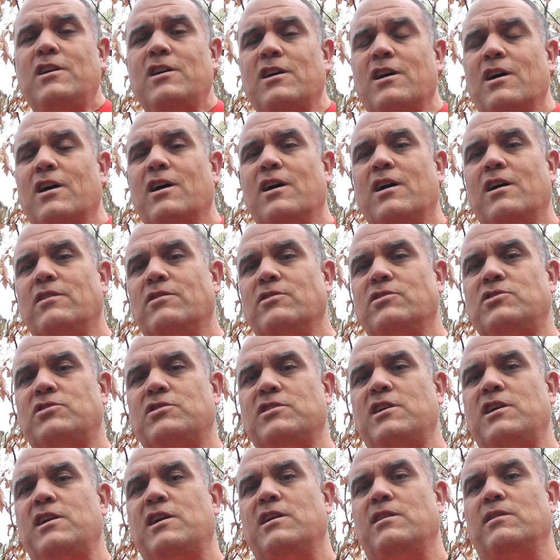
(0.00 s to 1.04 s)
of the
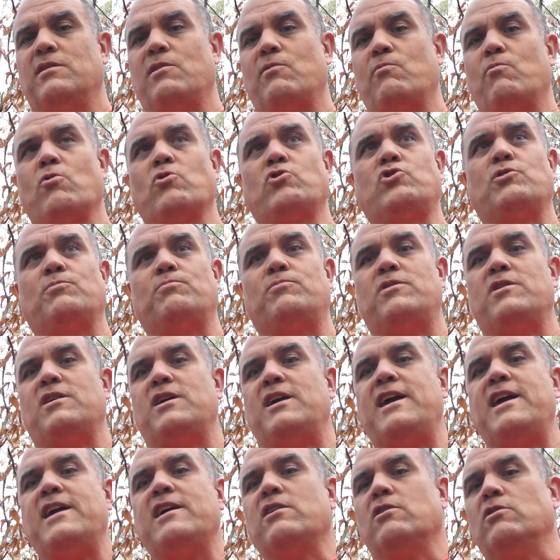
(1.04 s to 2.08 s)
sea, and they worshipped the
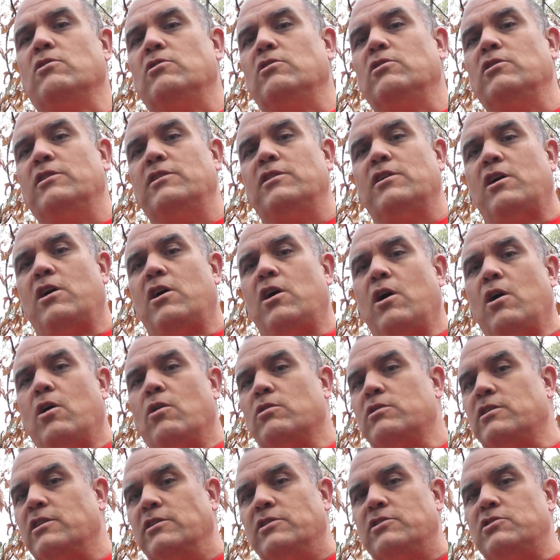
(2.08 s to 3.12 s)
eagle and the
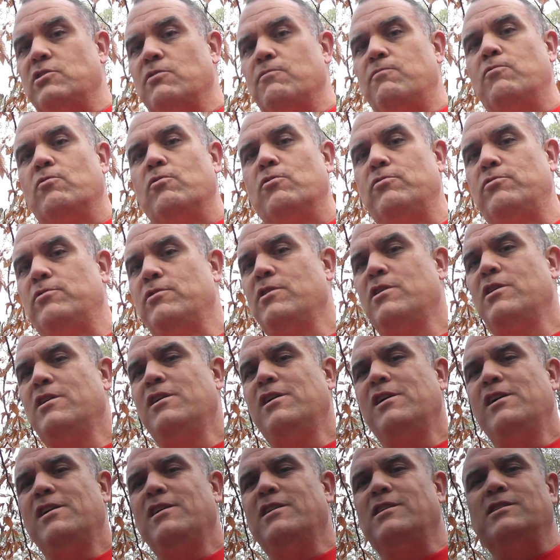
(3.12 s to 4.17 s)
hawk and so forth.
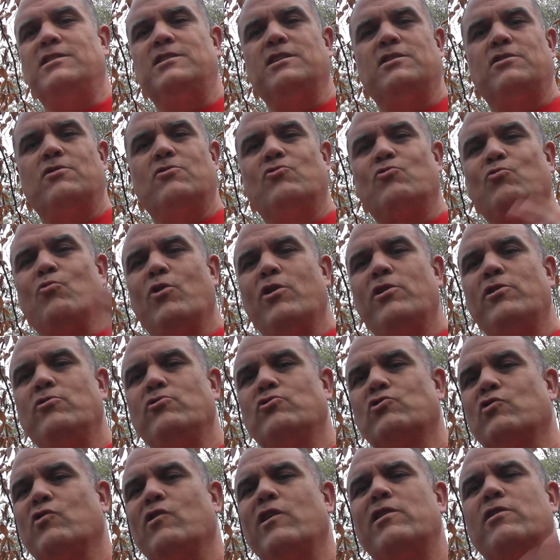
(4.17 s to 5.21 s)
They said there's one
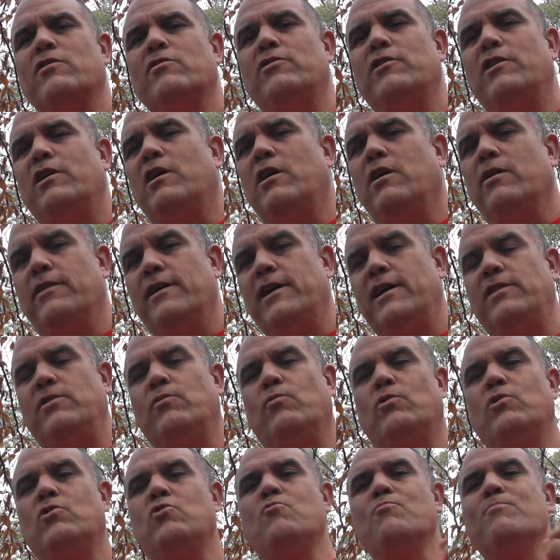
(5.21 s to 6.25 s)
who's greater than all that, the
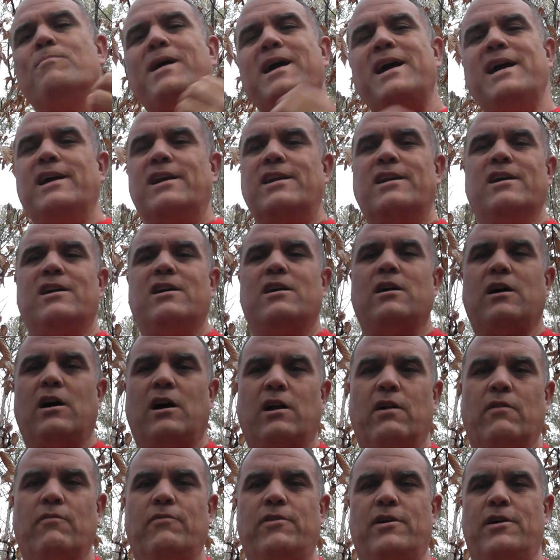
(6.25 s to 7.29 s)
one who made
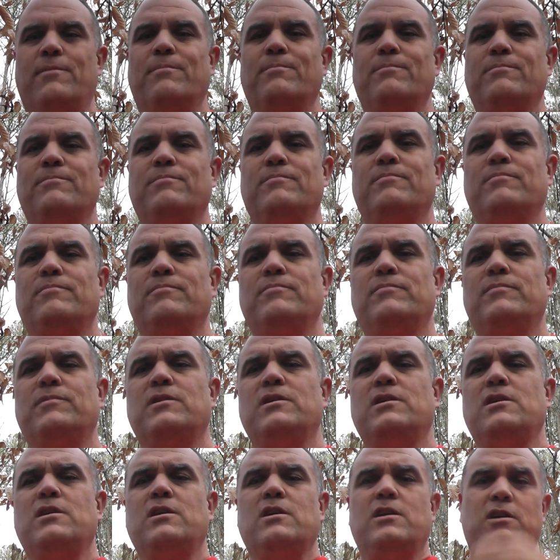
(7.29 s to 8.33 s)
all of them.
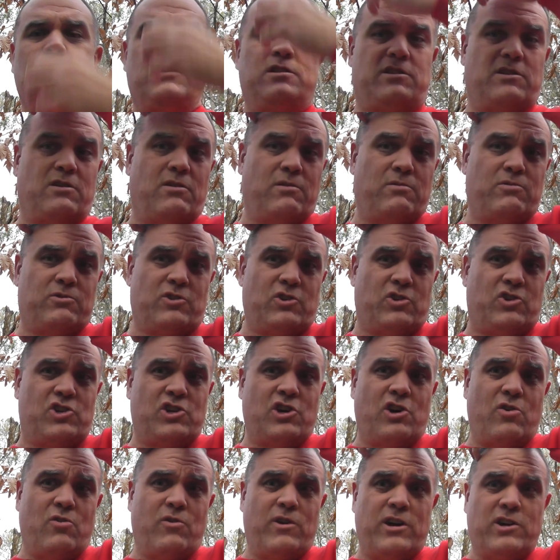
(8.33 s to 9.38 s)
So it's to
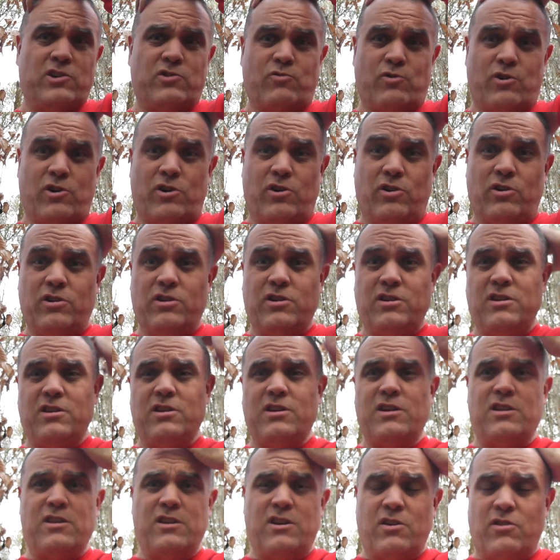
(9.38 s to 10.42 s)
show Israel,
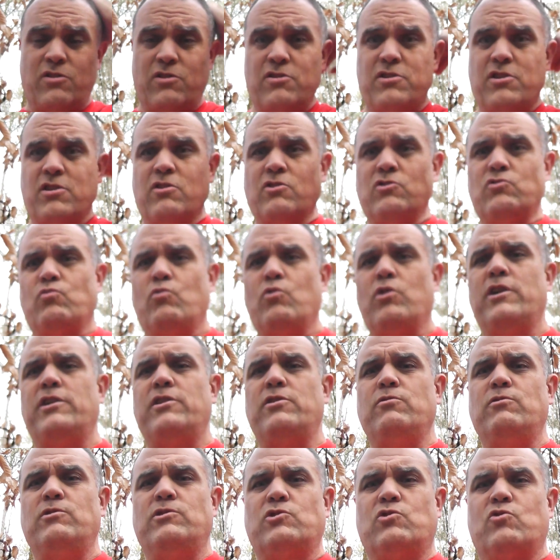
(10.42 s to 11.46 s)
that there is one
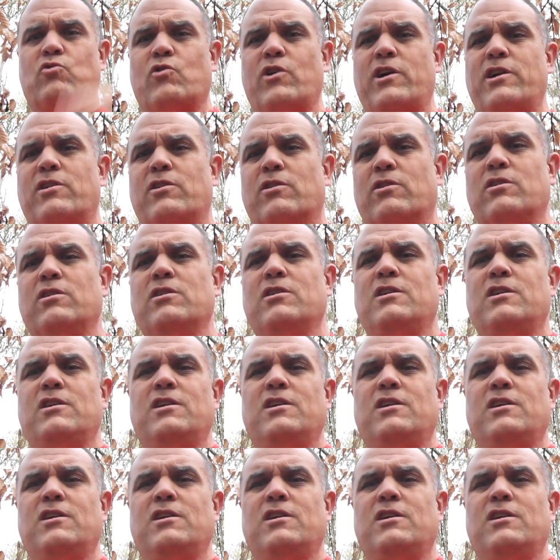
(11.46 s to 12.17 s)
who is greater